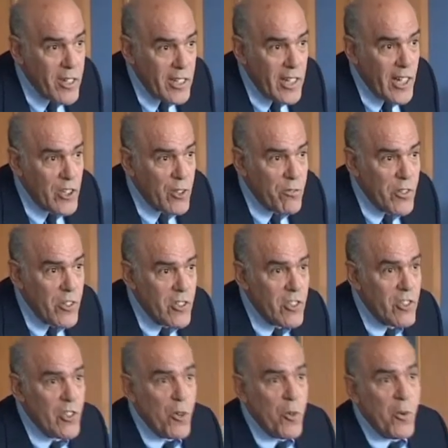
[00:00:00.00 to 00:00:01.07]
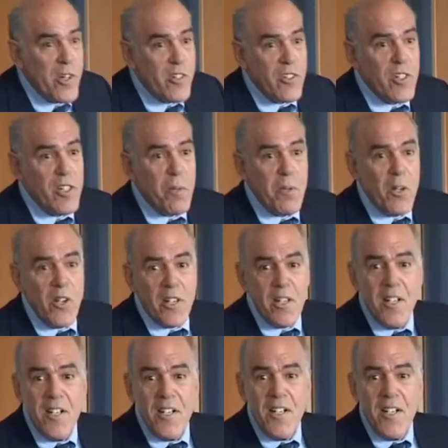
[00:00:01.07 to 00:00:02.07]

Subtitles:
that they are the first. There's no question in their mind.